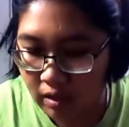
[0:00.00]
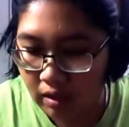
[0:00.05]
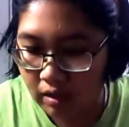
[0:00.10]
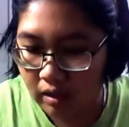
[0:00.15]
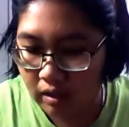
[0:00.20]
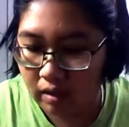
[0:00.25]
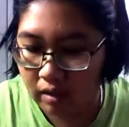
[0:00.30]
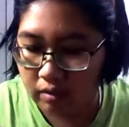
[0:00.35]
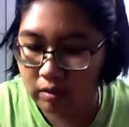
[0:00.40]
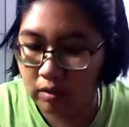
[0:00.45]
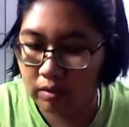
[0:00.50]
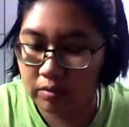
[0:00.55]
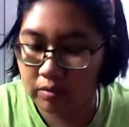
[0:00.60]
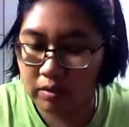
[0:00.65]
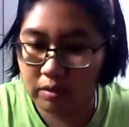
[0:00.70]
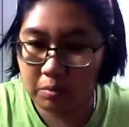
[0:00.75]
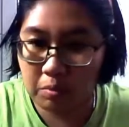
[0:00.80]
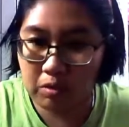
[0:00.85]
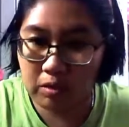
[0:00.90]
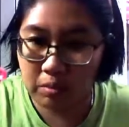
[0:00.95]
don't know if you're
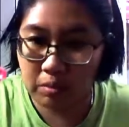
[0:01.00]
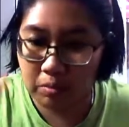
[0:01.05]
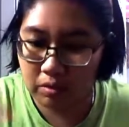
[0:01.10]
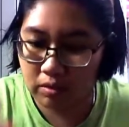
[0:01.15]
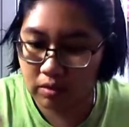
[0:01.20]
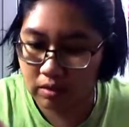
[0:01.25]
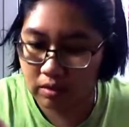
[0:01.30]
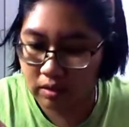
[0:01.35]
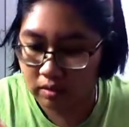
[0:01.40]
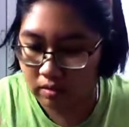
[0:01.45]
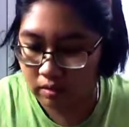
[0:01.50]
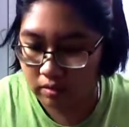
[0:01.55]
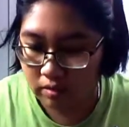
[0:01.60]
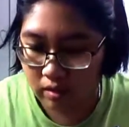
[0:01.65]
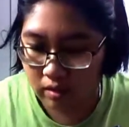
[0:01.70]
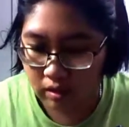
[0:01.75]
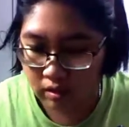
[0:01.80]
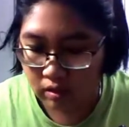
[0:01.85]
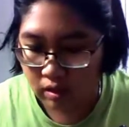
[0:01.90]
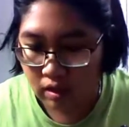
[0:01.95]
supposed to put this here or
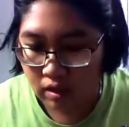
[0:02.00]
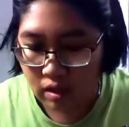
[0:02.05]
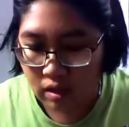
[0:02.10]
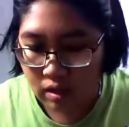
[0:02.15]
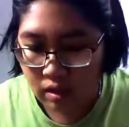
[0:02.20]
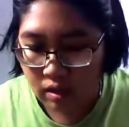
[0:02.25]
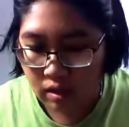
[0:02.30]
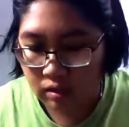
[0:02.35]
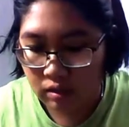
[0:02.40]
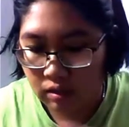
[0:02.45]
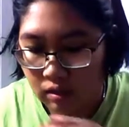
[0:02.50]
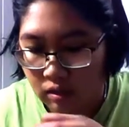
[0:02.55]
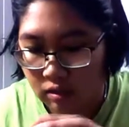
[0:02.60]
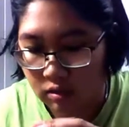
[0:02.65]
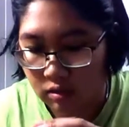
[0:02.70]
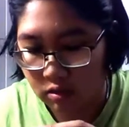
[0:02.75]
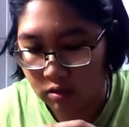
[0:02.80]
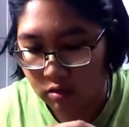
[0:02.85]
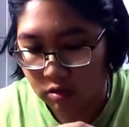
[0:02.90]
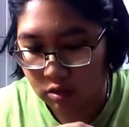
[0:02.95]
not. And then
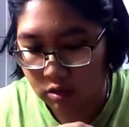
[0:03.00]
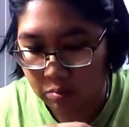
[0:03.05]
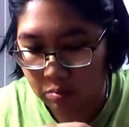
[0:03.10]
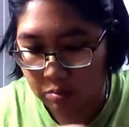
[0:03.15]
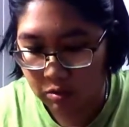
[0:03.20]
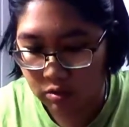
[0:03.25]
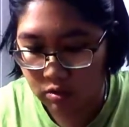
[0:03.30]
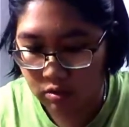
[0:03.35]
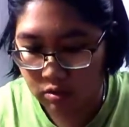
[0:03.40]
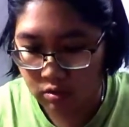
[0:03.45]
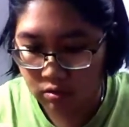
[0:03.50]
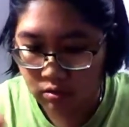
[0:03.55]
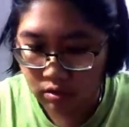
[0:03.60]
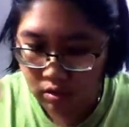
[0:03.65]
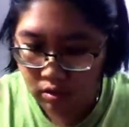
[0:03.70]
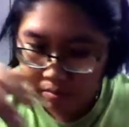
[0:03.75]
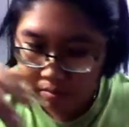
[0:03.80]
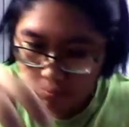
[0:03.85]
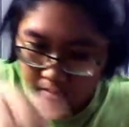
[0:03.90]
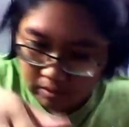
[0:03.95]
you just put this on
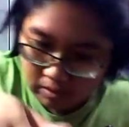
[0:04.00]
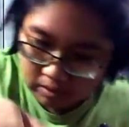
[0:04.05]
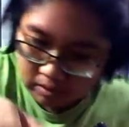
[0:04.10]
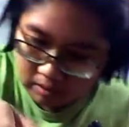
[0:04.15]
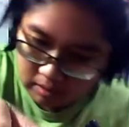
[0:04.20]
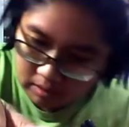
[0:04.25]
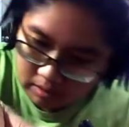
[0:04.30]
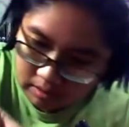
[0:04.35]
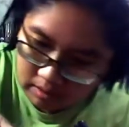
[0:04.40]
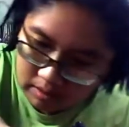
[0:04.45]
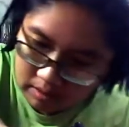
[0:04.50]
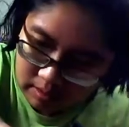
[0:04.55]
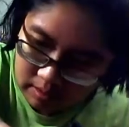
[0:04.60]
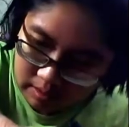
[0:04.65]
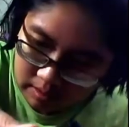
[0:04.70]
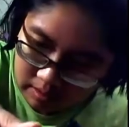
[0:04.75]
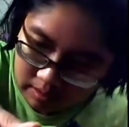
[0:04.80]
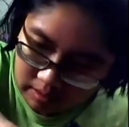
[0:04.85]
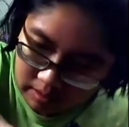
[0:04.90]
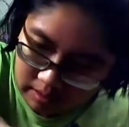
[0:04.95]
top
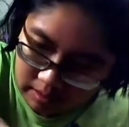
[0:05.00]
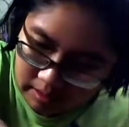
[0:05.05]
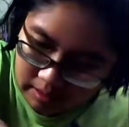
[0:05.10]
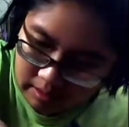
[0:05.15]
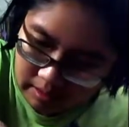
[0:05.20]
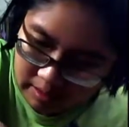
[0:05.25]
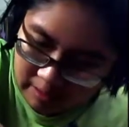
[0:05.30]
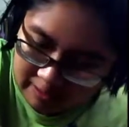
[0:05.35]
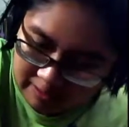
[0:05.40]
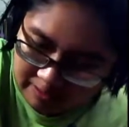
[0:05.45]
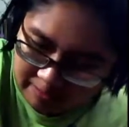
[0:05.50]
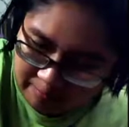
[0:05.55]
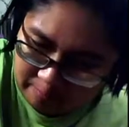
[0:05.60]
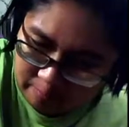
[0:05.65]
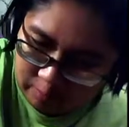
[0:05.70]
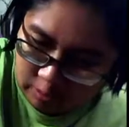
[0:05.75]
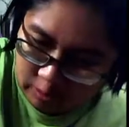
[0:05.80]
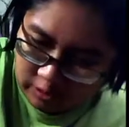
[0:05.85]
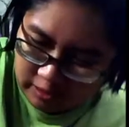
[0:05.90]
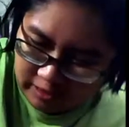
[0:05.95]
and
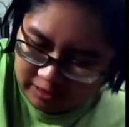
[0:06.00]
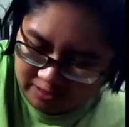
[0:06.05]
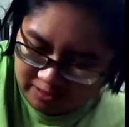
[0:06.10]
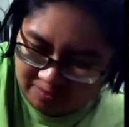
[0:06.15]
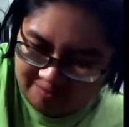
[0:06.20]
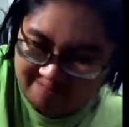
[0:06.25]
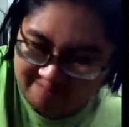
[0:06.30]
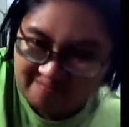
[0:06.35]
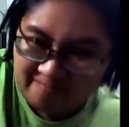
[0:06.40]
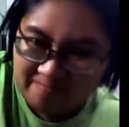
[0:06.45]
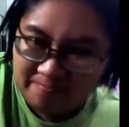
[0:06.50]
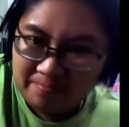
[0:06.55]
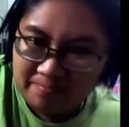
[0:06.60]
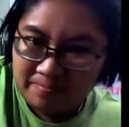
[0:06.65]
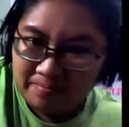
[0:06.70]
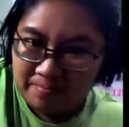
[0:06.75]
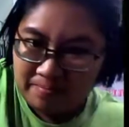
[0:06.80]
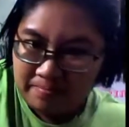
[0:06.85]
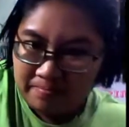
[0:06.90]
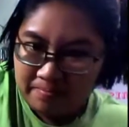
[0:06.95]
push down.
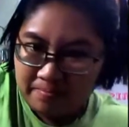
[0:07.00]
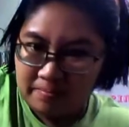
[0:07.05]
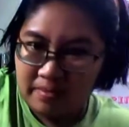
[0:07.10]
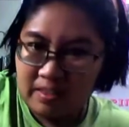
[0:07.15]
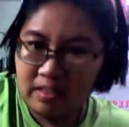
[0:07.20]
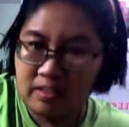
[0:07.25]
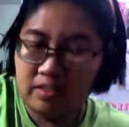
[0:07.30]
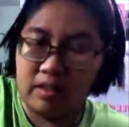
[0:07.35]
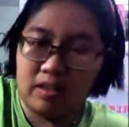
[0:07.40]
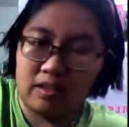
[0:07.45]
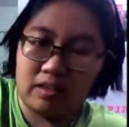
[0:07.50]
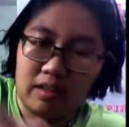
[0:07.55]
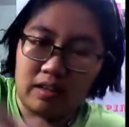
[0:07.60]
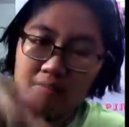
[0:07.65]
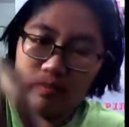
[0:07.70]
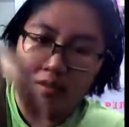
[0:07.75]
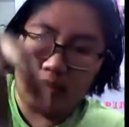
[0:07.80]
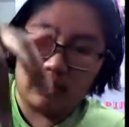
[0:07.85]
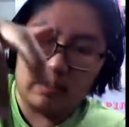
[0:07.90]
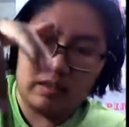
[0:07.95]
You guys can't
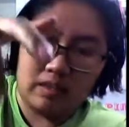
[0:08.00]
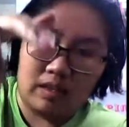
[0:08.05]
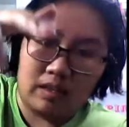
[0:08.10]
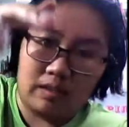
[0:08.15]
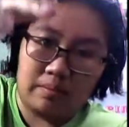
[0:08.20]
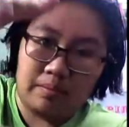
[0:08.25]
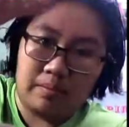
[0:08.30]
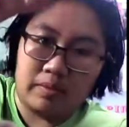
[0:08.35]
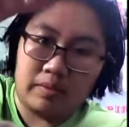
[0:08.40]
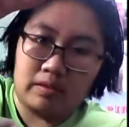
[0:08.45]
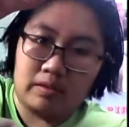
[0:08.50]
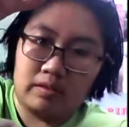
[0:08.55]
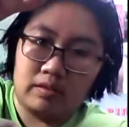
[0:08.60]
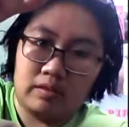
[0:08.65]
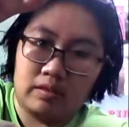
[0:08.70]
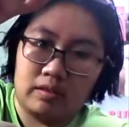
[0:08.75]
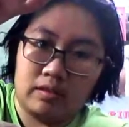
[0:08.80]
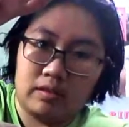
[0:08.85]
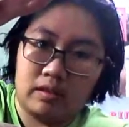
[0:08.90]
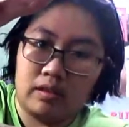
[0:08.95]
really see it, but
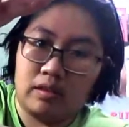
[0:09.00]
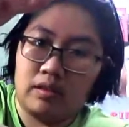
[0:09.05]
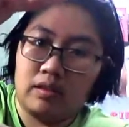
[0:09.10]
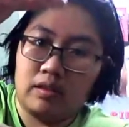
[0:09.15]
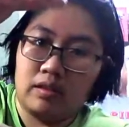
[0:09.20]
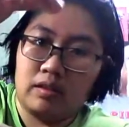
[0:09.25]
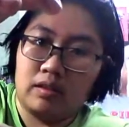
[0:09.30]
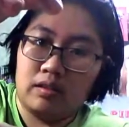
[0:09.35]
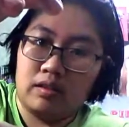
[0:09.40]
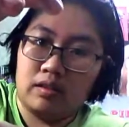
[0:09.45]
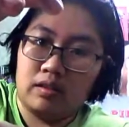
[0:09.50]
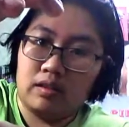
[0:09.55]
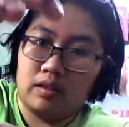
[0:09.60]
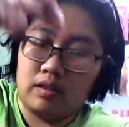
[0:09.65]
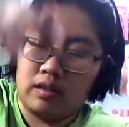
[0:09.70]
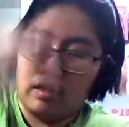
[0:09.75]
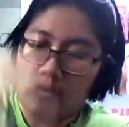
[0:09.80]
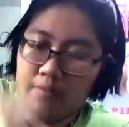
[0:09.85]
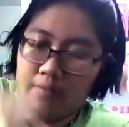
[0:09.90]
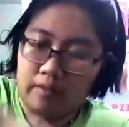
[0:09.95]

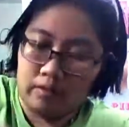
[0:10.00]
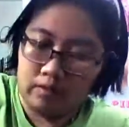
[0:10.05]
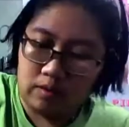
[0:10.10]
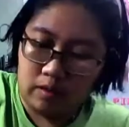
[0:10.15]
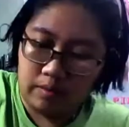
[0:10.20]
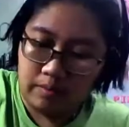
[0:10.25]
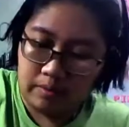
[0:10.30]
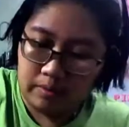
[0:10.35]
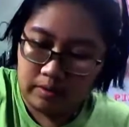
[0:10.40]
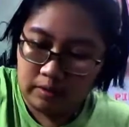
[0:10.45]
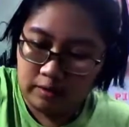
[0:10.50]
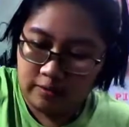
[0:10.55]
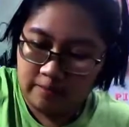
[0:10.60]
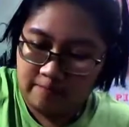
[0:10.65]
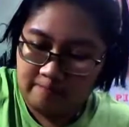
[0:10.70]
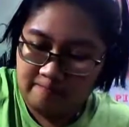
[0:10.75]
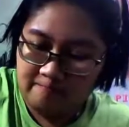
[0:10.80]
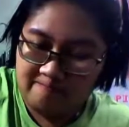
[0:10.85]
have it on top and then.